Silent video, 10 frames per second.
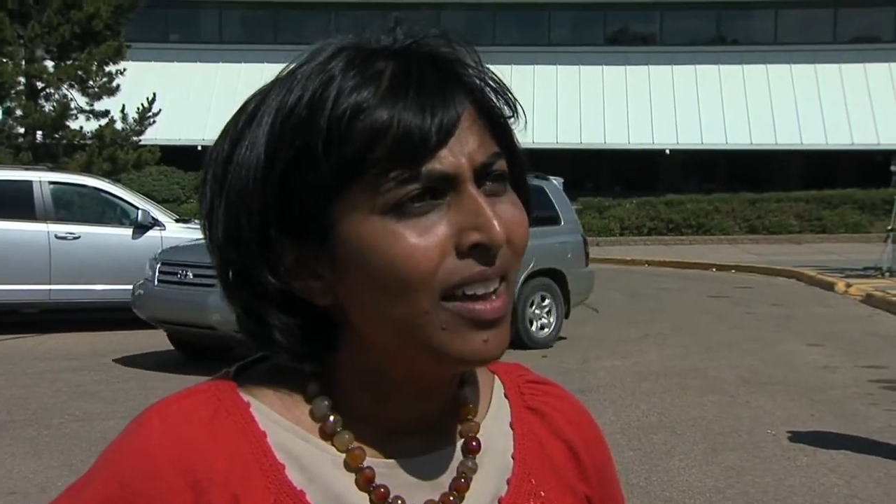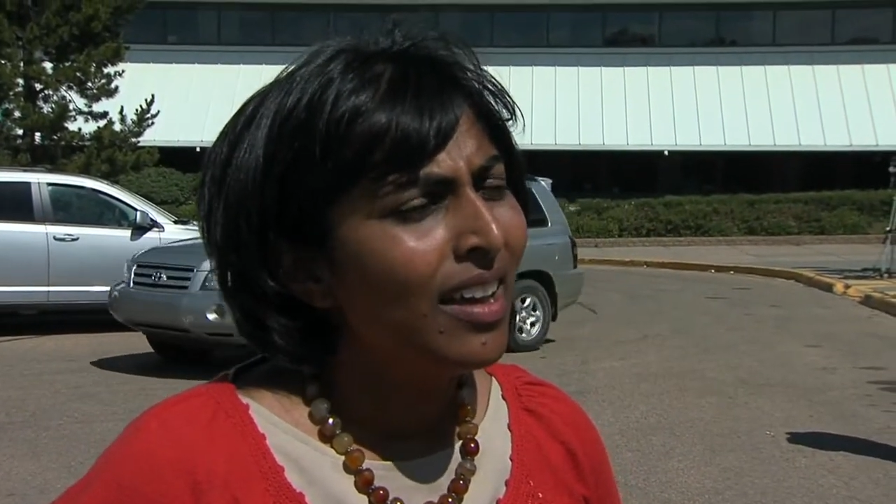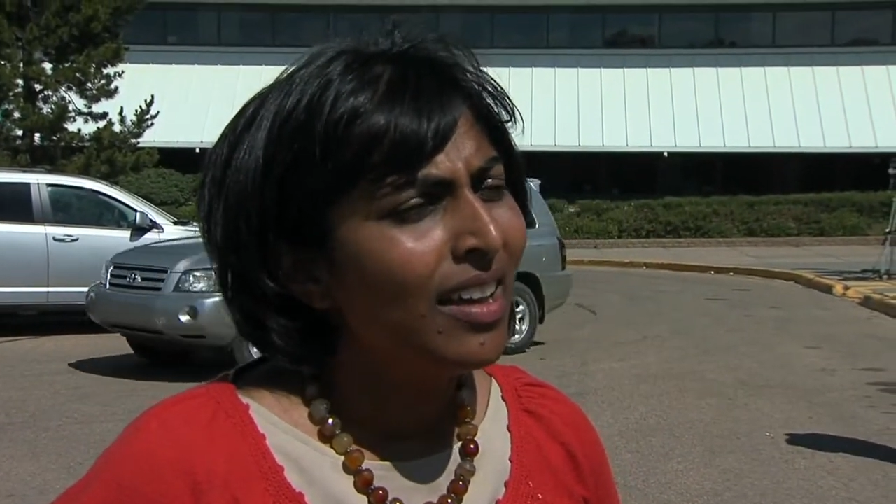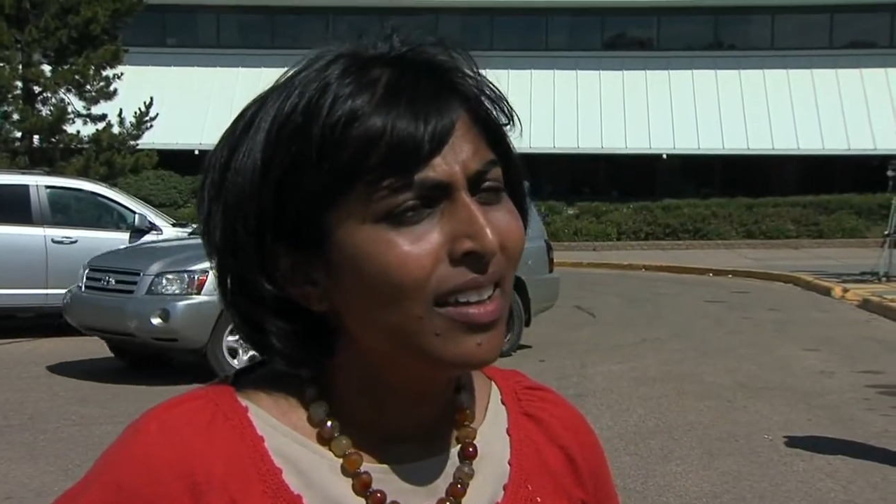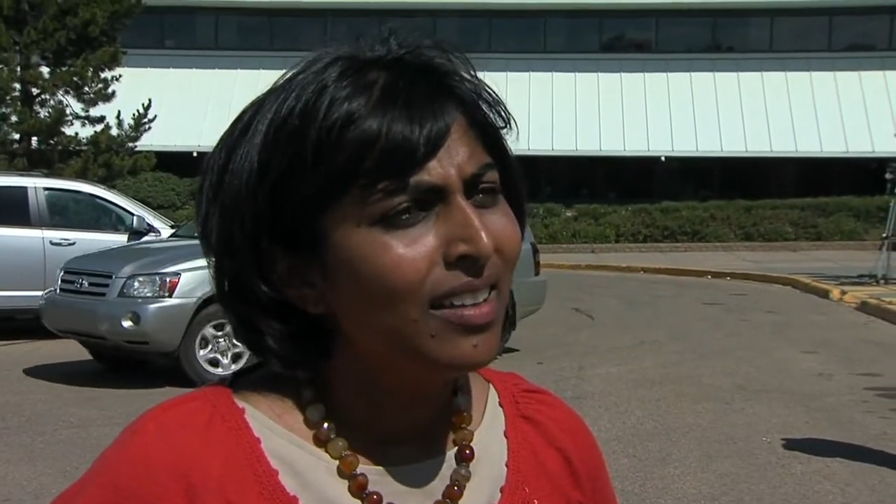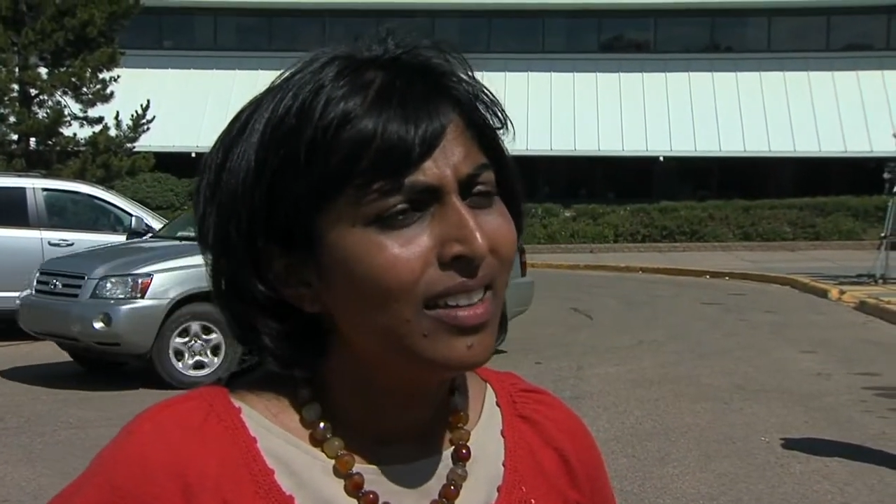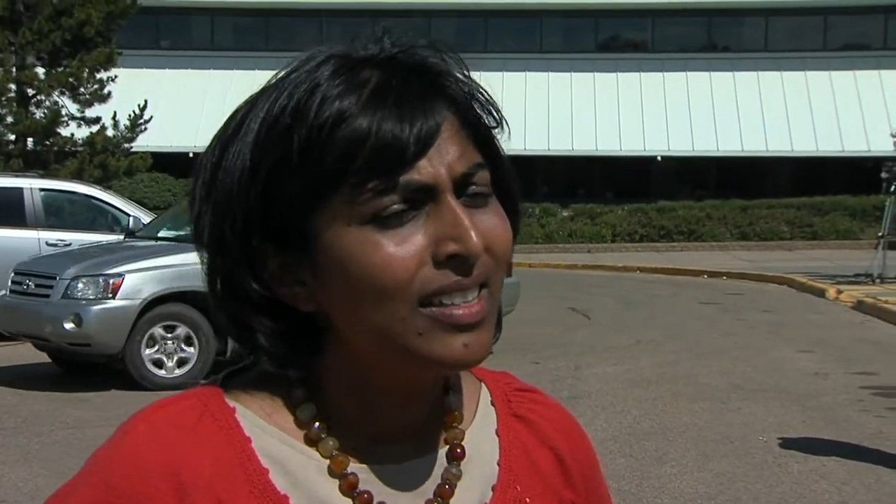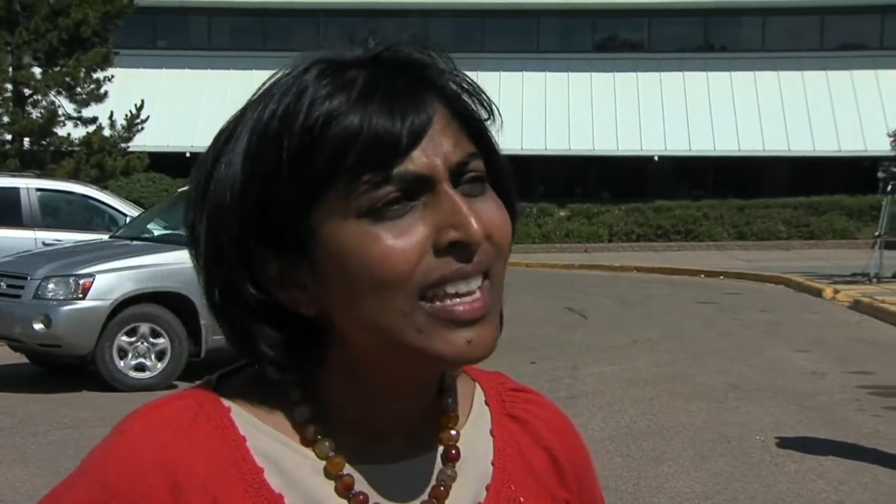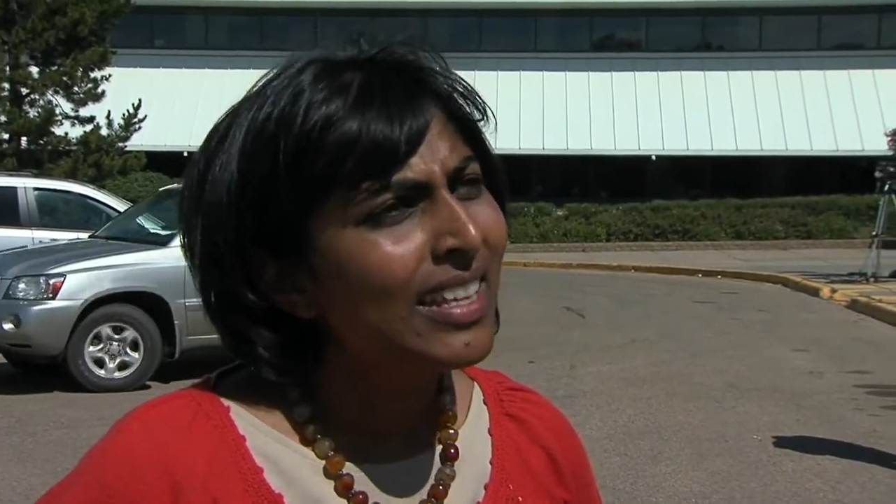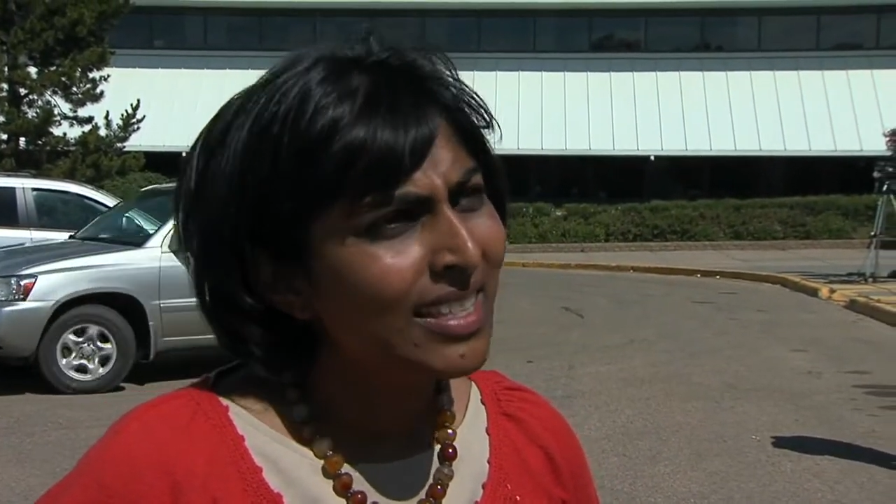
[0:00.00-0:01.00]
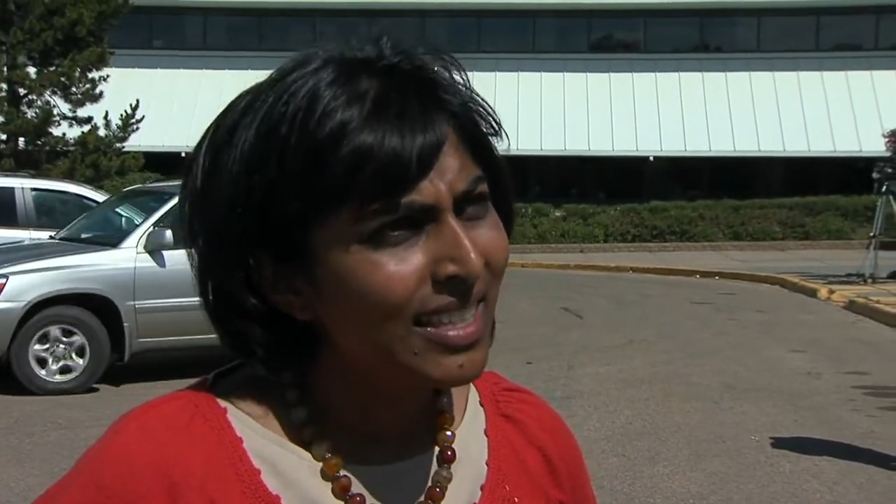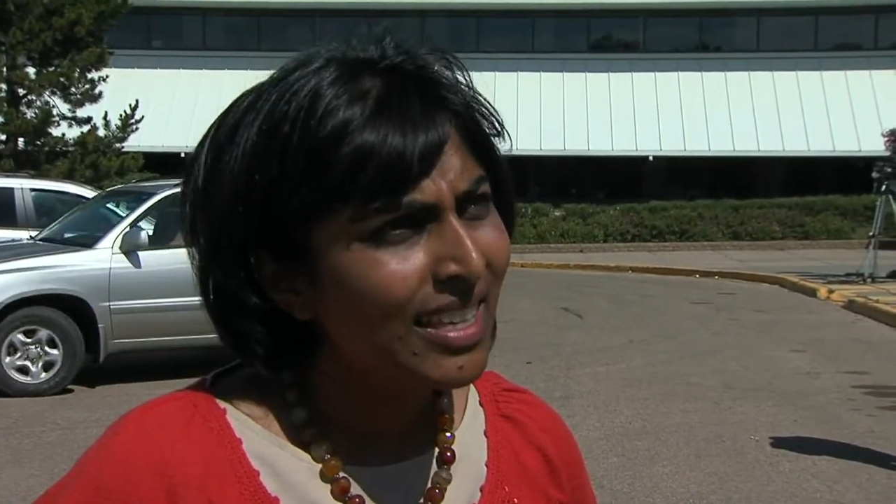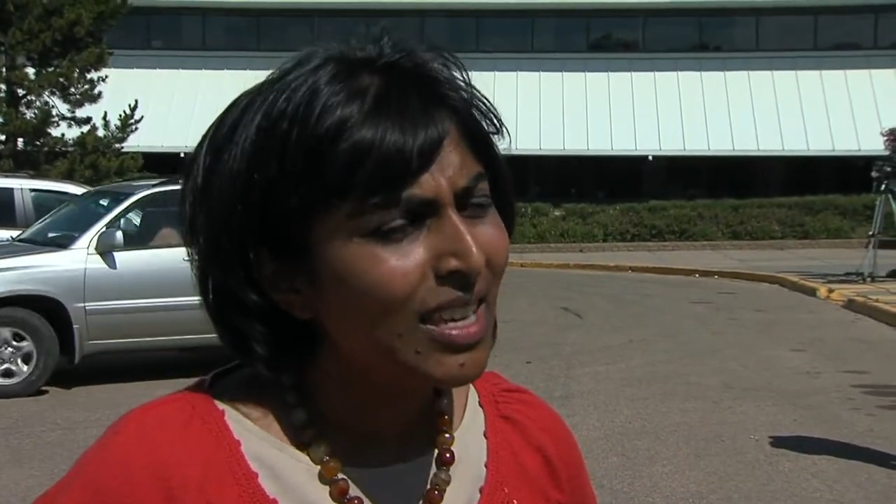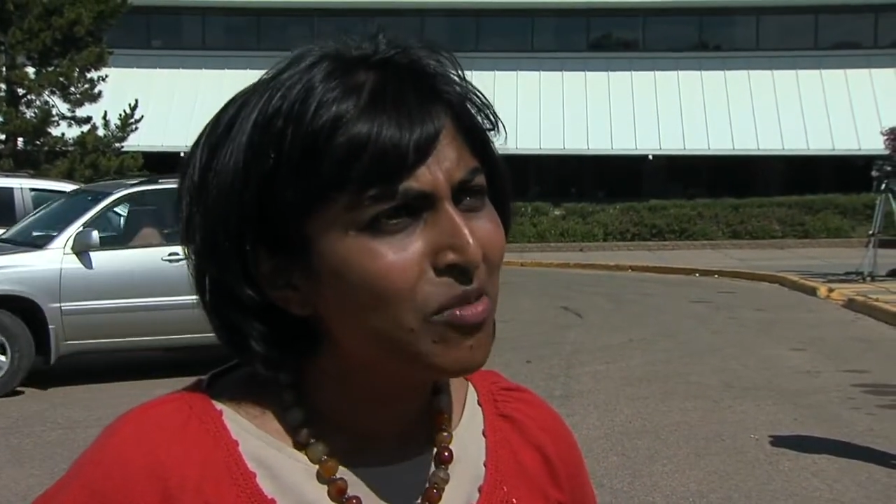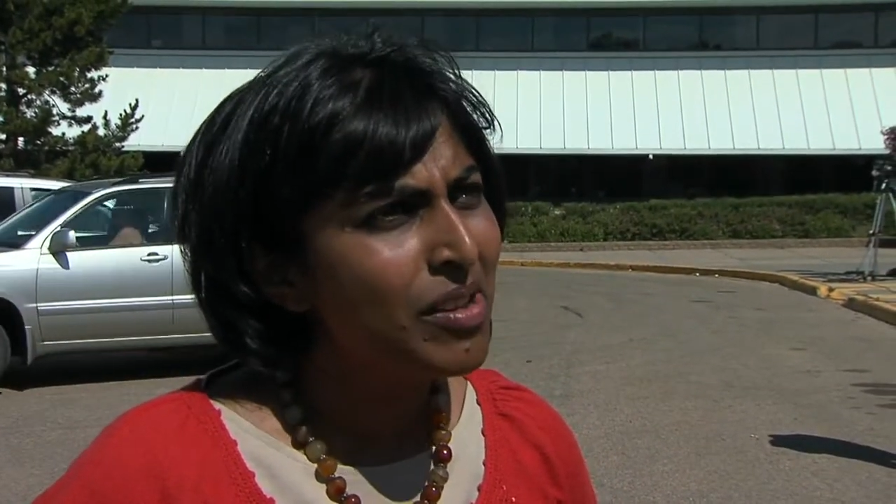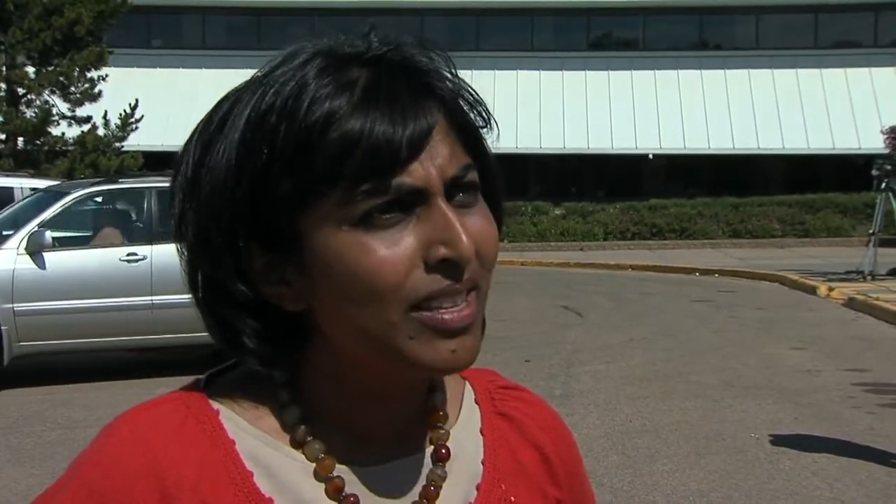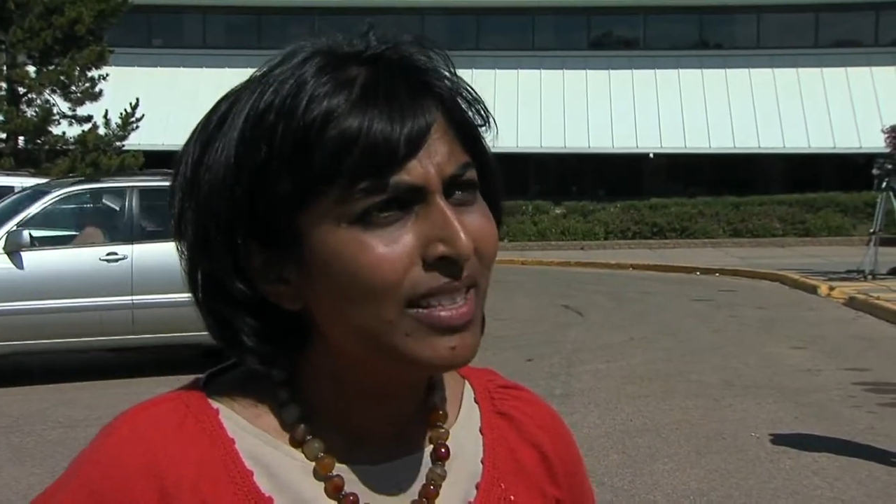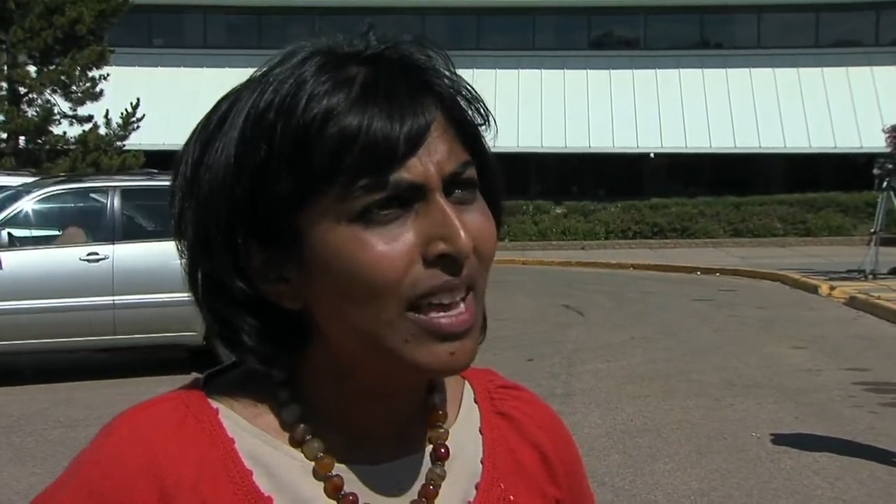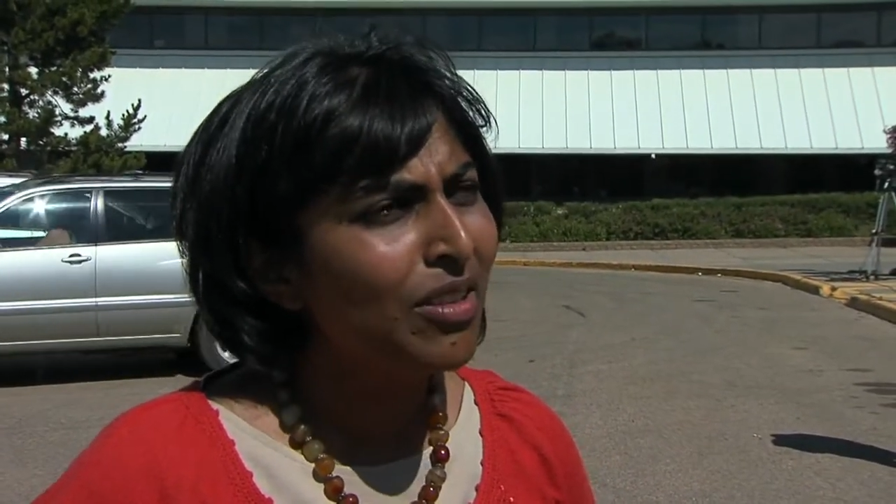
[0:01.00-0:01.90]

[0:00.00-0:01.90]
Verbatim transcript: uh, intense the heat was,